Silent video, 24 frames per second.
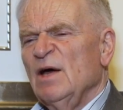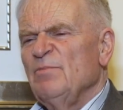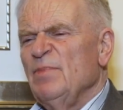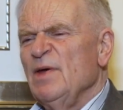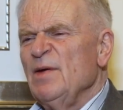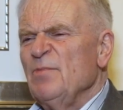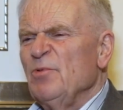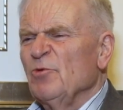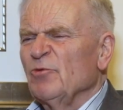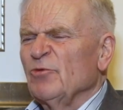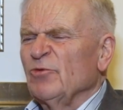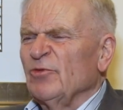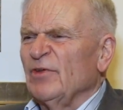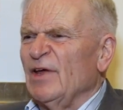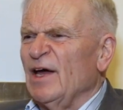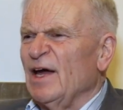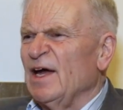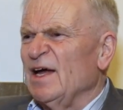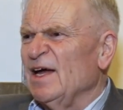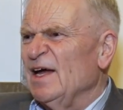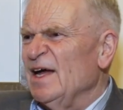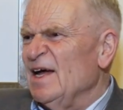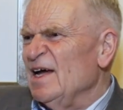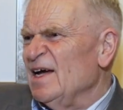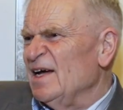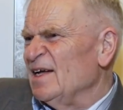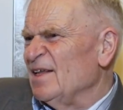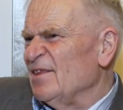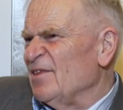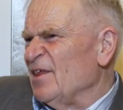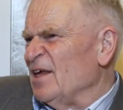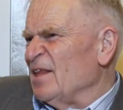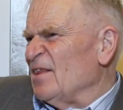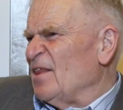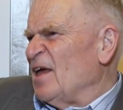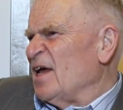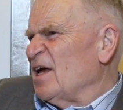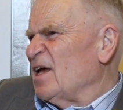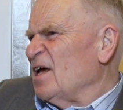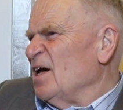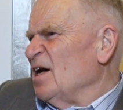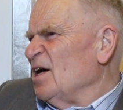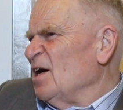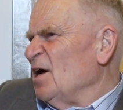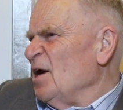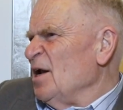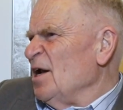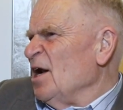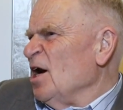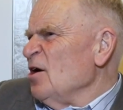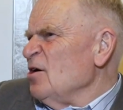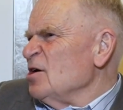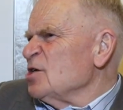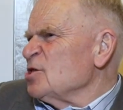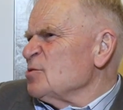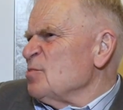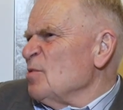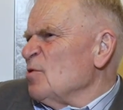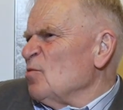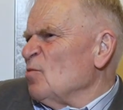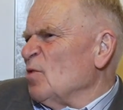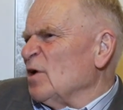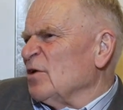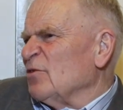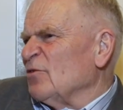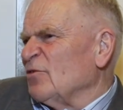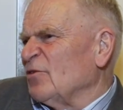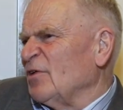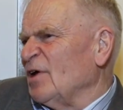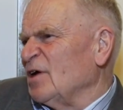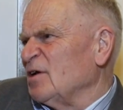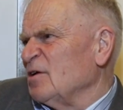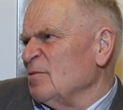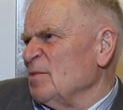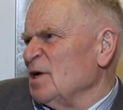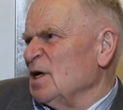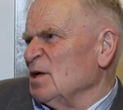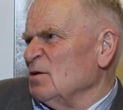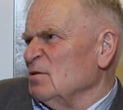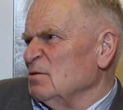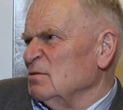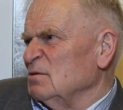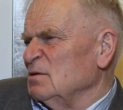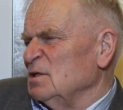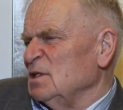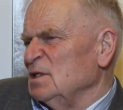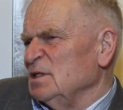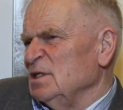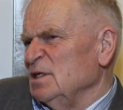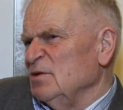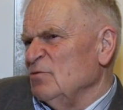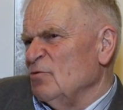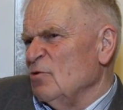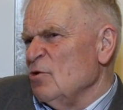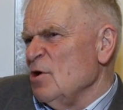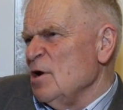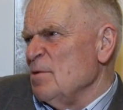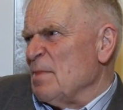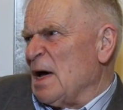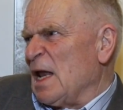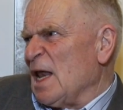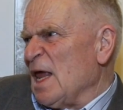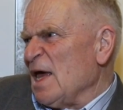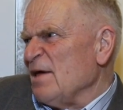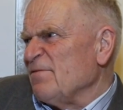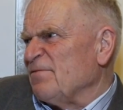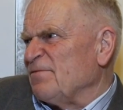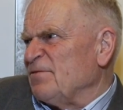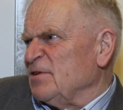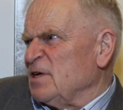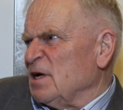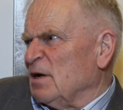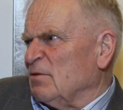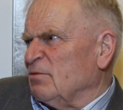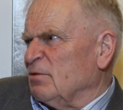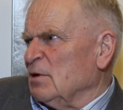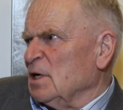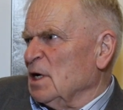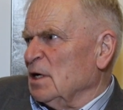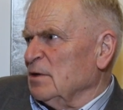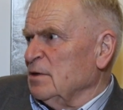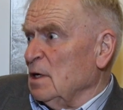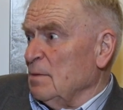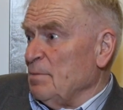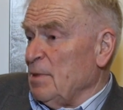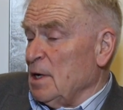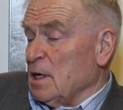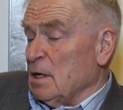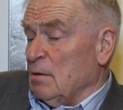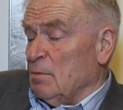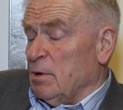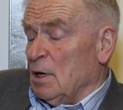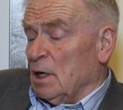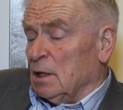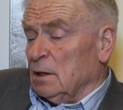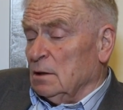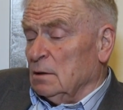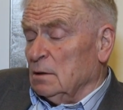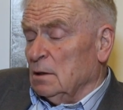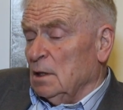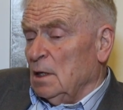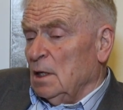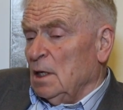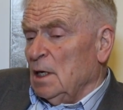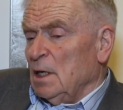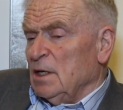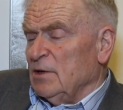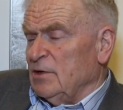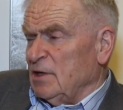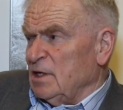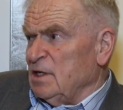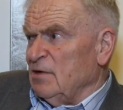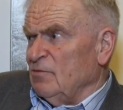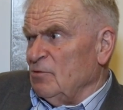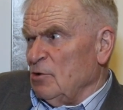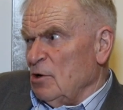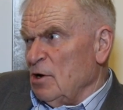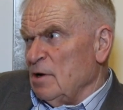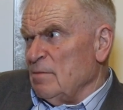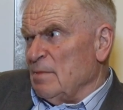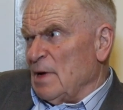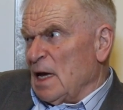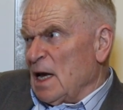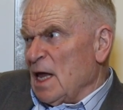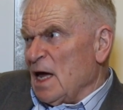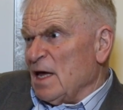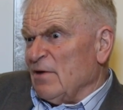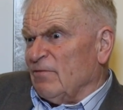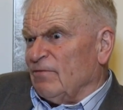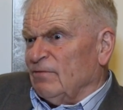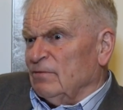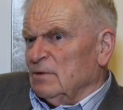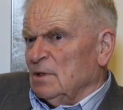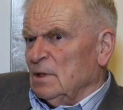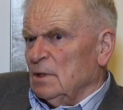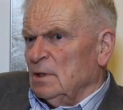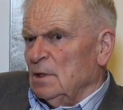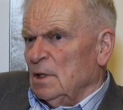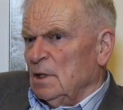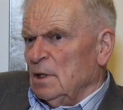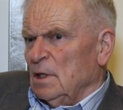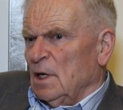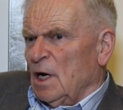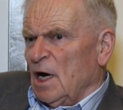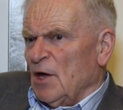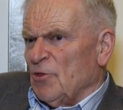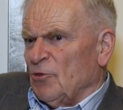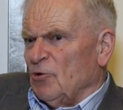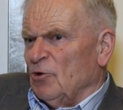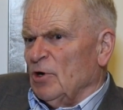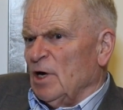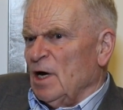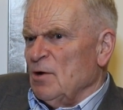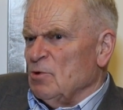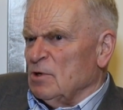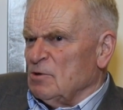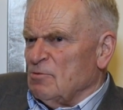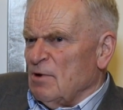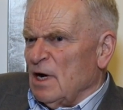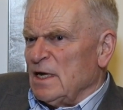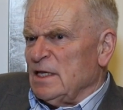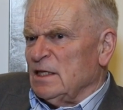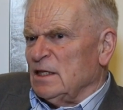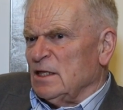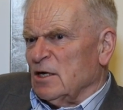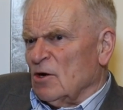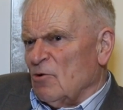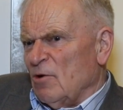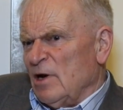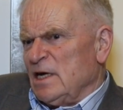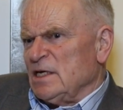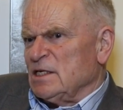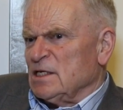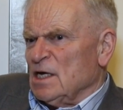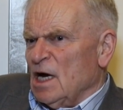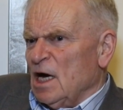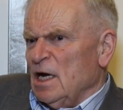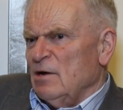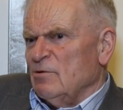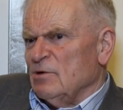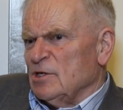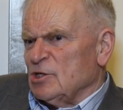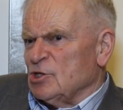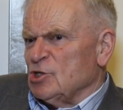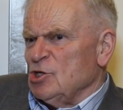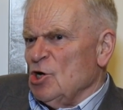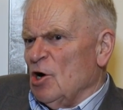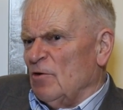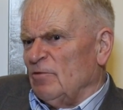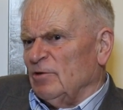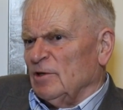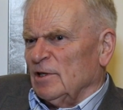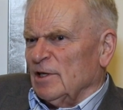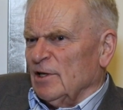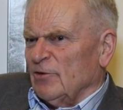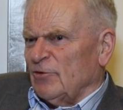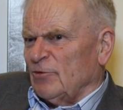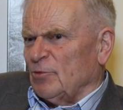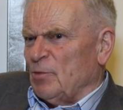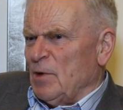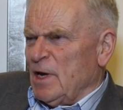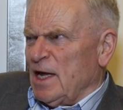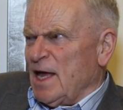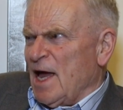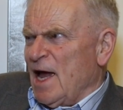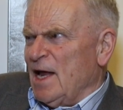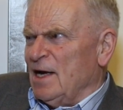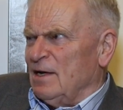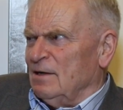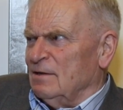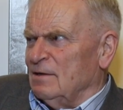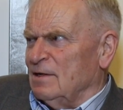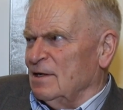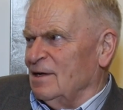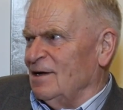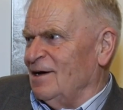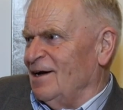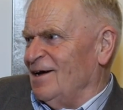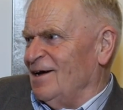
People say, an Irishman once said to me, you've ruined my life, Geoffrey. I said, I beg your pardon. He said, you've ruined my life. I thought I would write the great Irish novel this weekend.